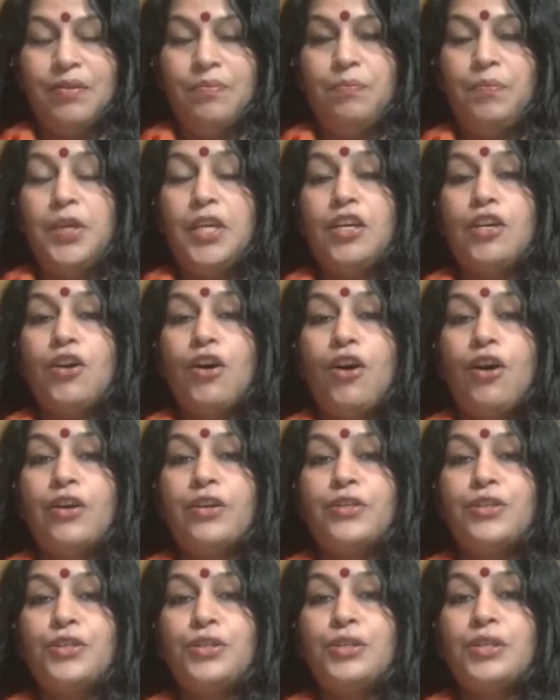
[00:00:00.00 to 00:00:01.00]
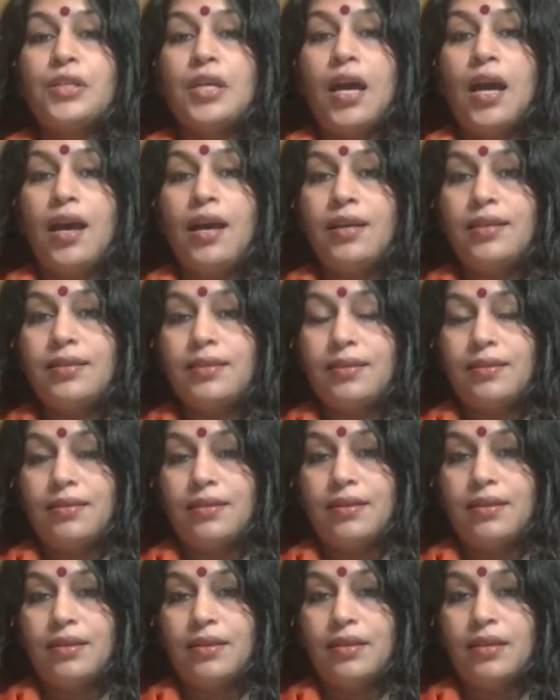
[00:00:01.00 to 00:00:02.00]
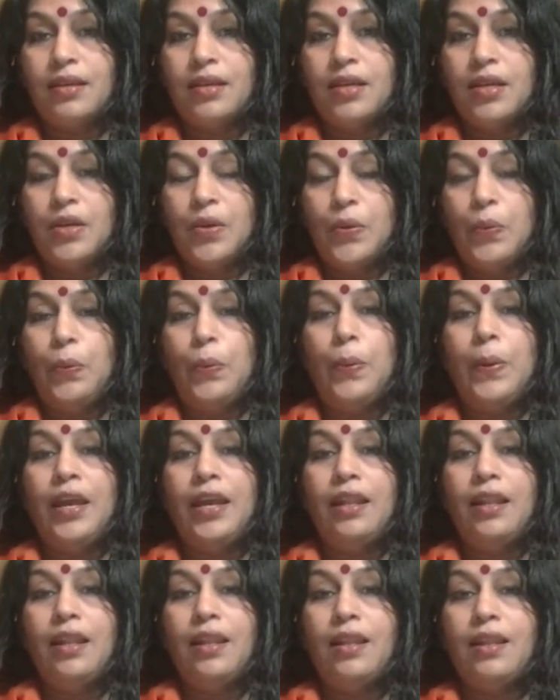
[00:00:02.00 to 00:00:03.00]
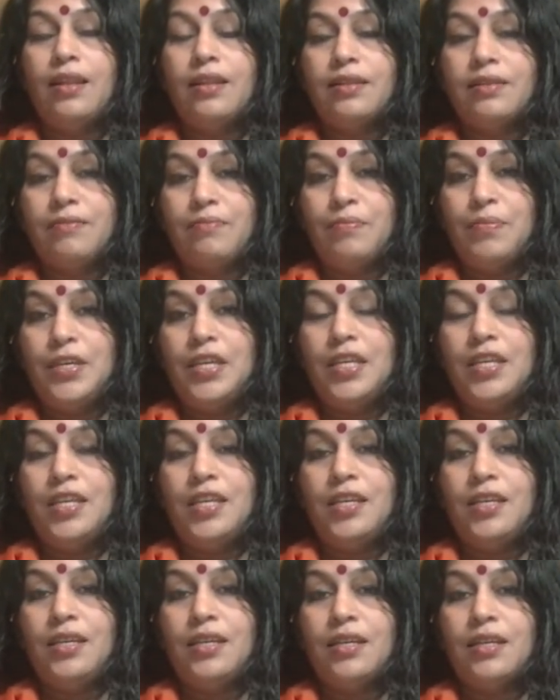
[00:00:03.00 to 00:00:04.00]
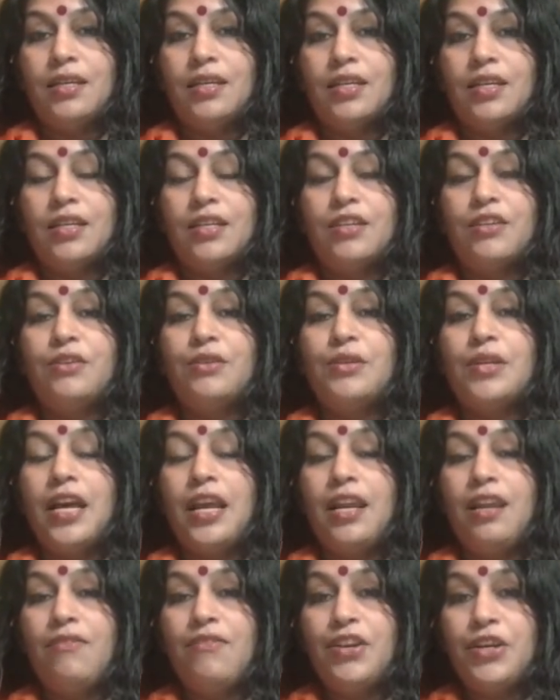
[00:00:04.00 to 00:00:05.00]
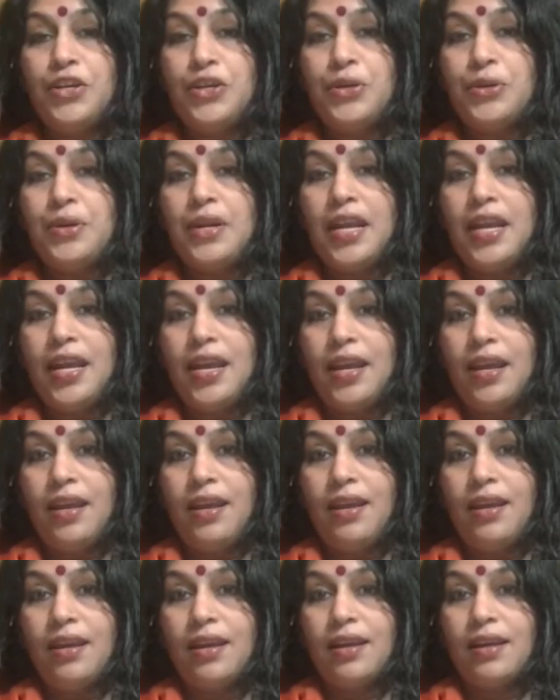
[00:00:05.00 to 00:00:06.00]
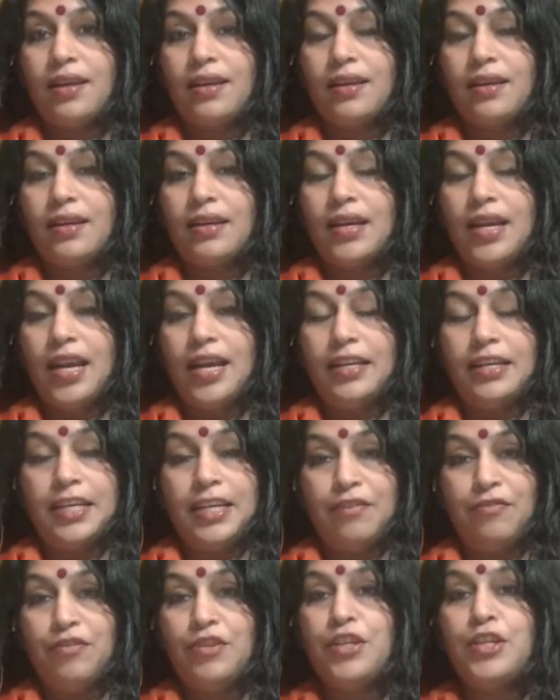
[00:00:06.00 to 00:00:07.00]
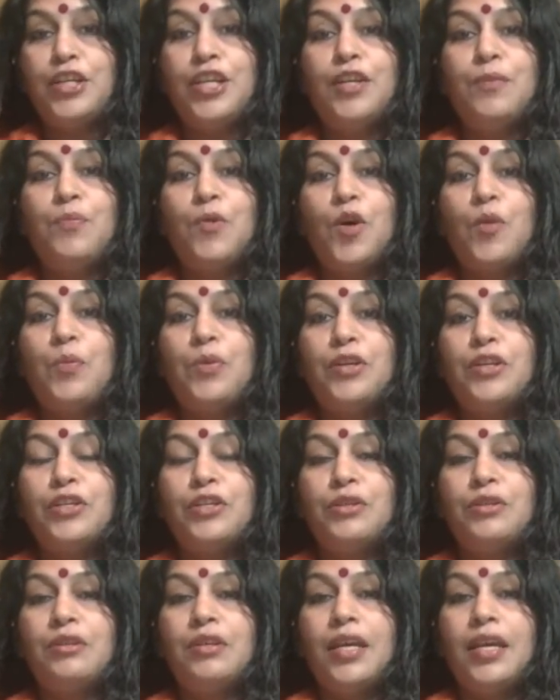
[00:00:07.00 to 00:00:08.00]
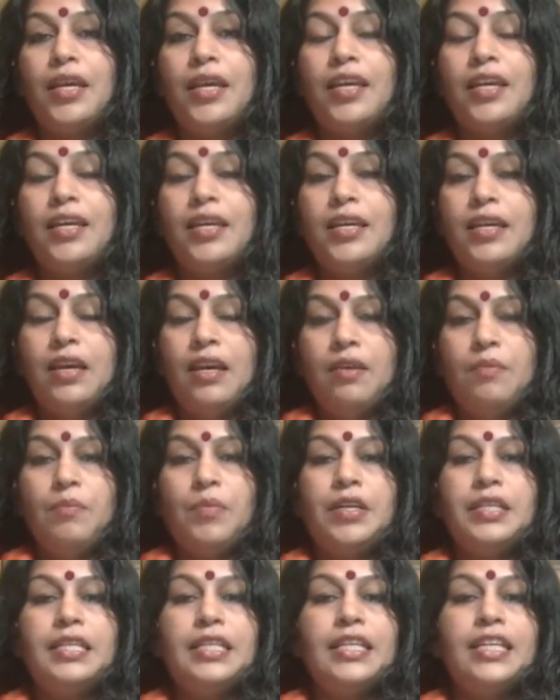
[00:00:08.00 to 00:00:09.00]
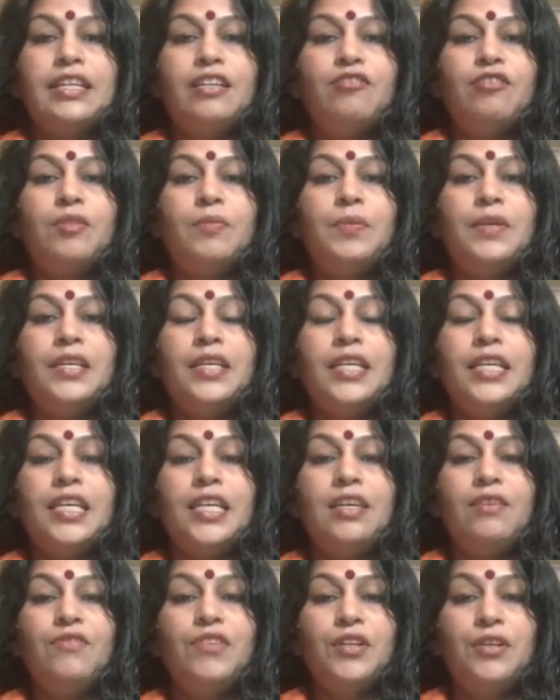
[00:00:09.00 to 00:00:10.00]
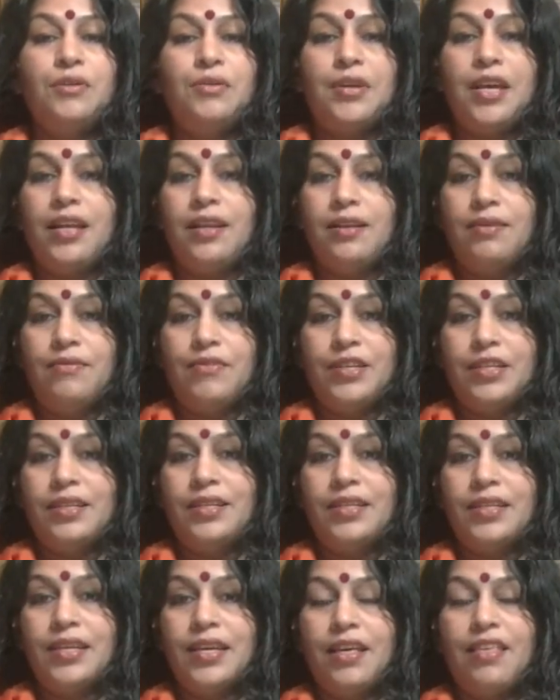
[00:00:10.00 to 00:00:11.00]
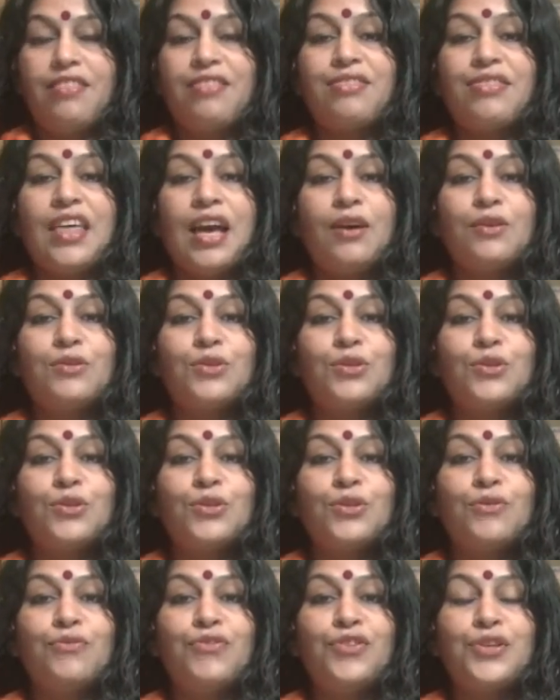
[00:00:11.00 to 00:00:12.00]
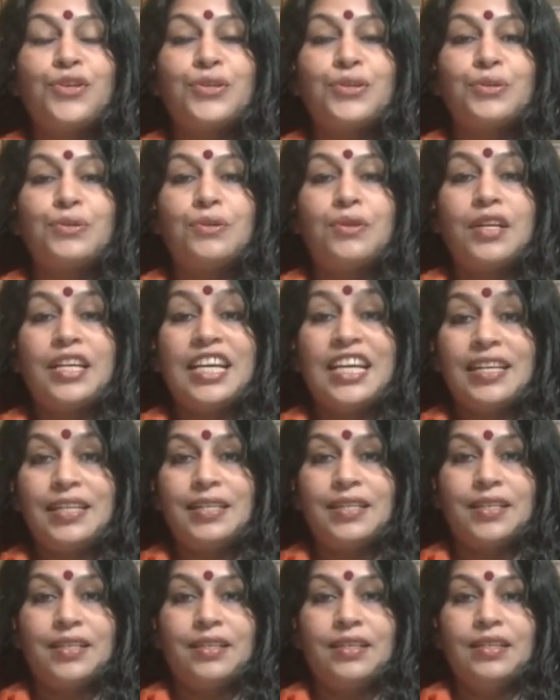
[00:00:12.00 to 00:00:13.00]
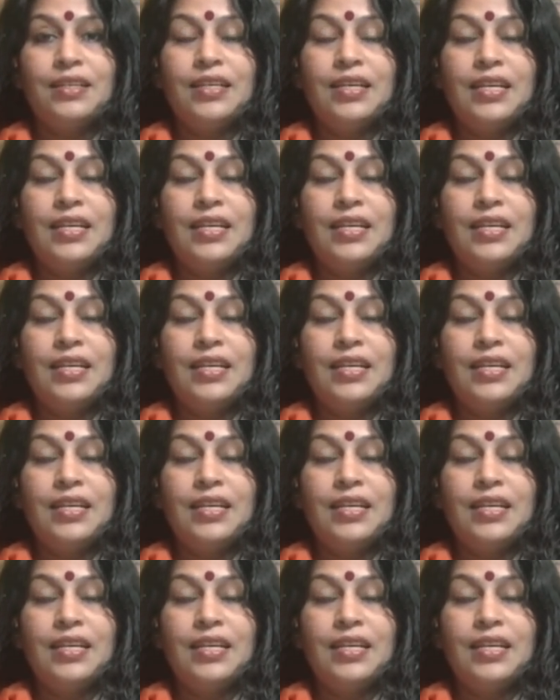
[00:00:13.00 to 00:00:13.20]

Because Shastra will be relevant today and definitely popular today, but it will be even relevant thousands of years later,